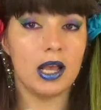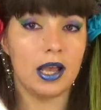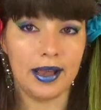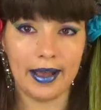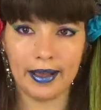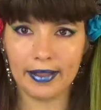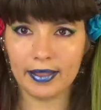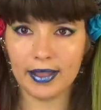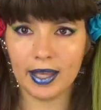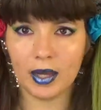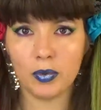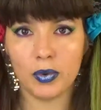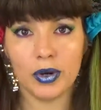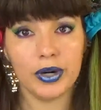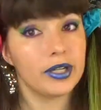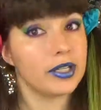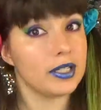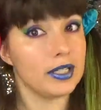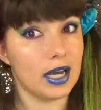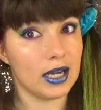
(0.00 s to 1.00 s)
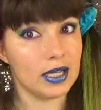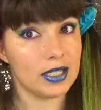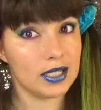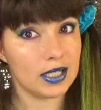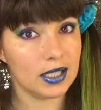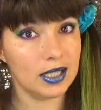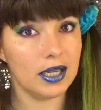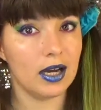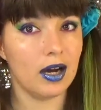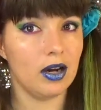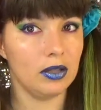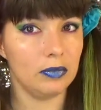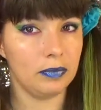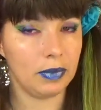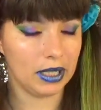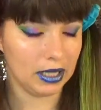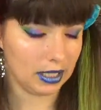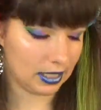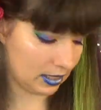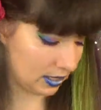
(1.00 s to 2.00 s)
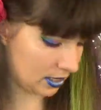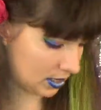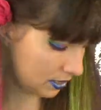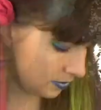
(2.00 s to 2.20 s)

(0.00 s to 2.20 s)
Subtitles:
and they worked nicely on my lids.